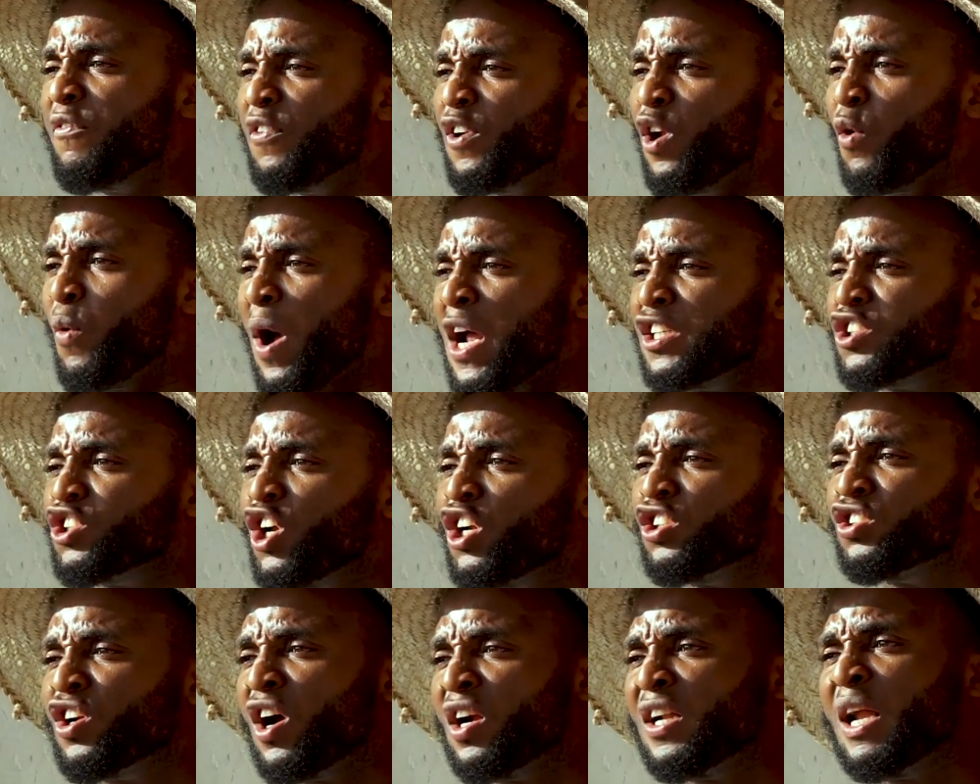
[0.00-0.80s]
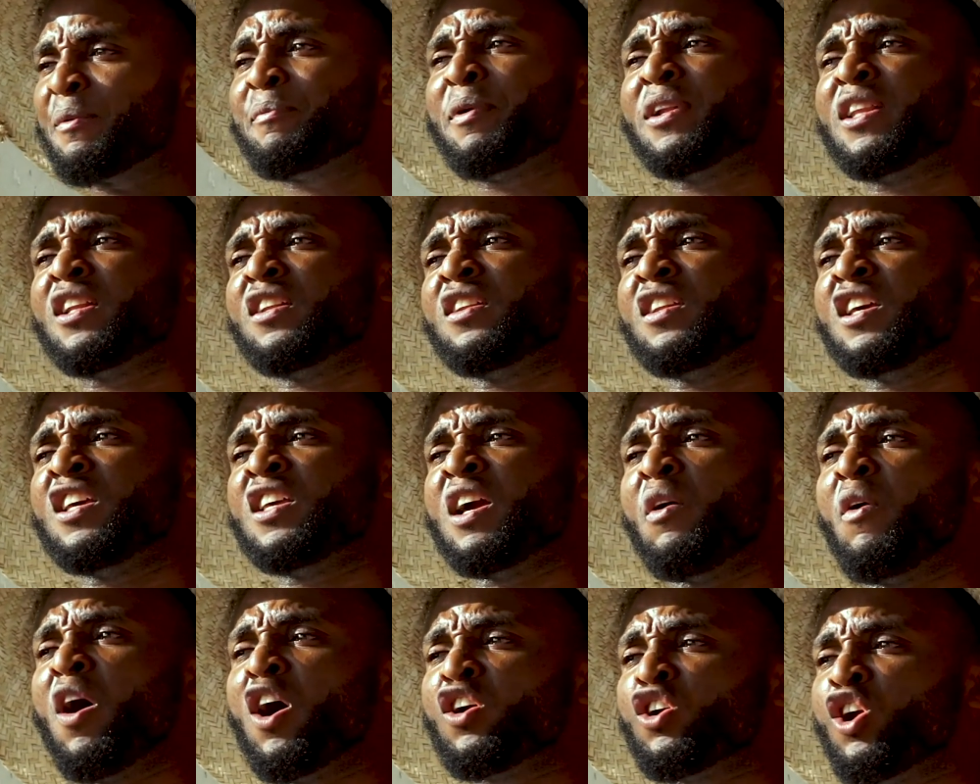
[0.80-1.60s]
can't follow one shortcut, like, but
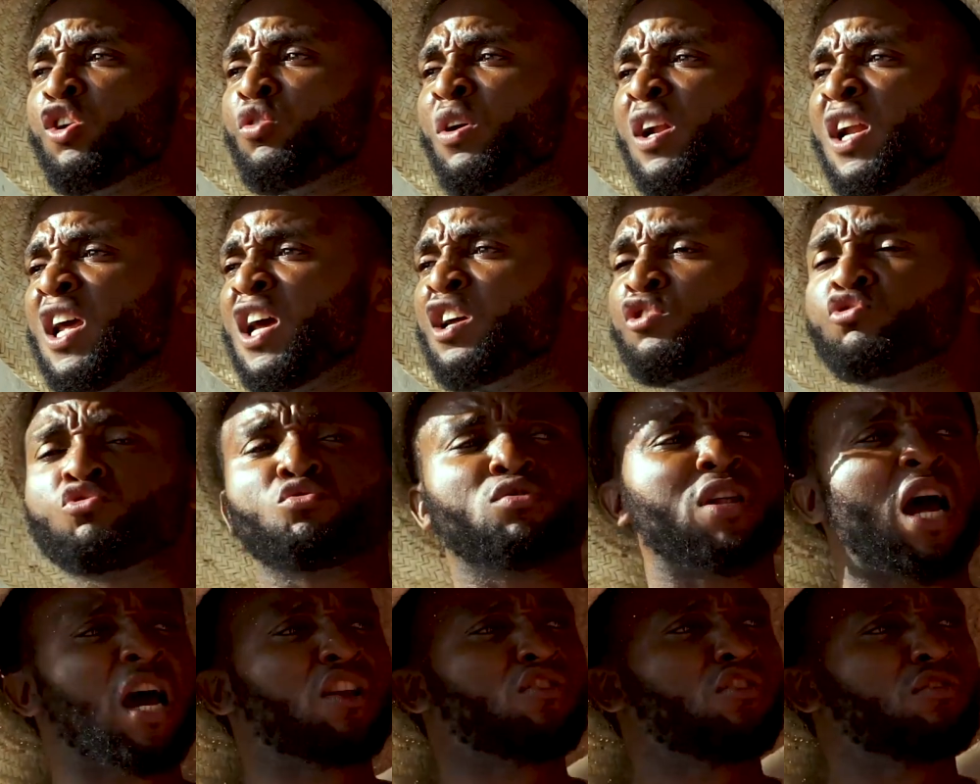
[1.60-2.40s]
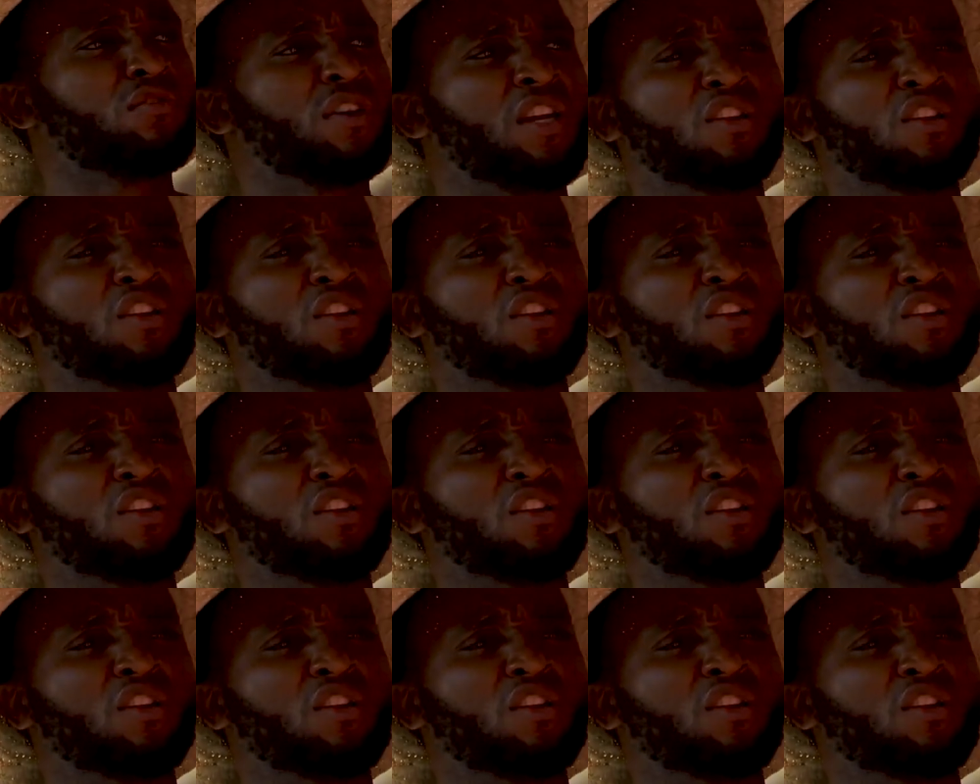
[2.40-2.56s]
they don't know what they do, that road